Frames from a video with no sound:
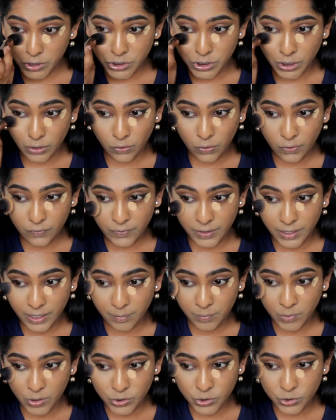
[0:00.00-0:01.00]
shut off and
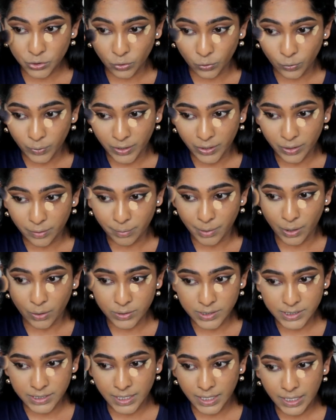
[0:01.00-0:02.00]
I'm not sure where
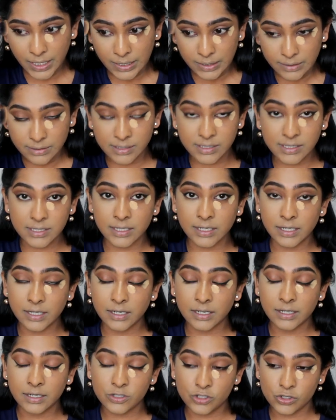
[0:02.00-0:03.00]
about it
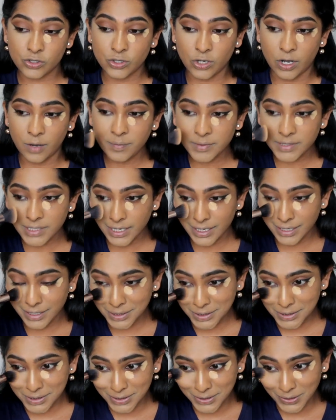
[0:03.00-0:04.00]
stopped.
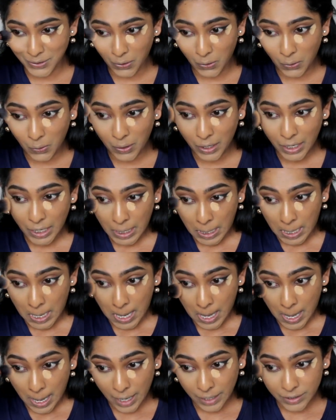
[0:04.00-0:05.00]
So
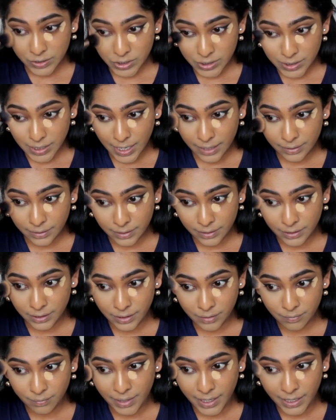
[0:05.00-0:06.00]
I just added
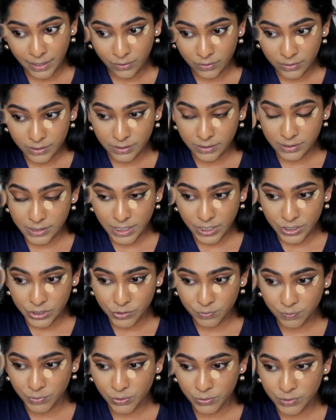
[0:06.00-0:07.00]
in my
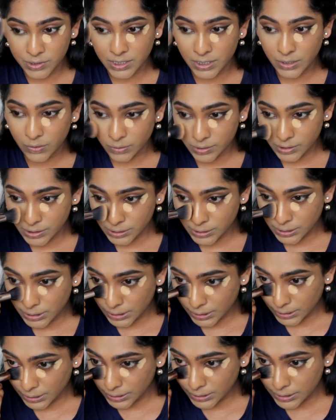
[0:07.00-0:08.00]
Tesh Beauty
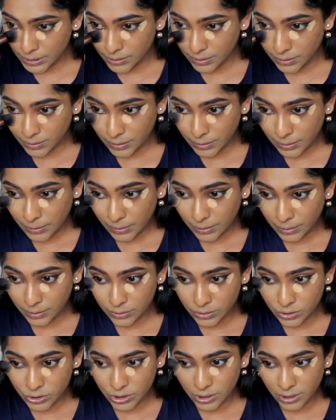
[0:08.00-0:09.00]
concealer
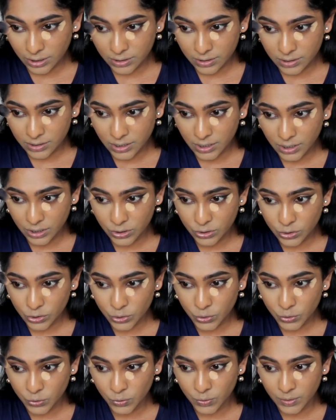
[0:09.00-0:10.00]
in the shade C
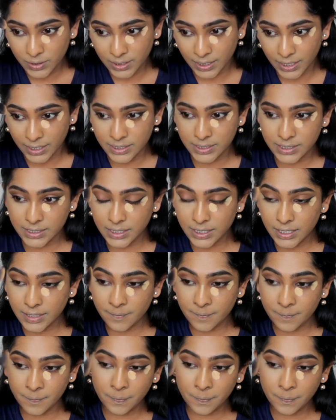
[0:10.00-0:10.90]
two ninety,